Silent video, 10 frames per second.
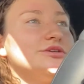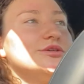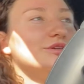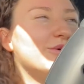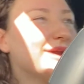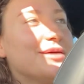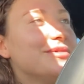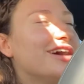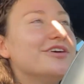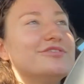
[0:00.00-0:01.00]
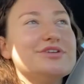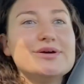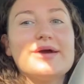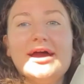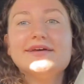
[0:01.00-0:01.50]
you know what I'm not over,
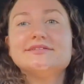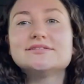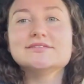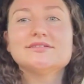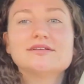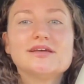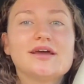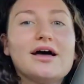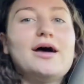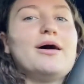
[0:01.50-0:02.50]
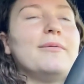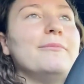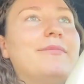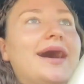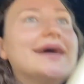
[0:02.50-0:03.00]
you guys? My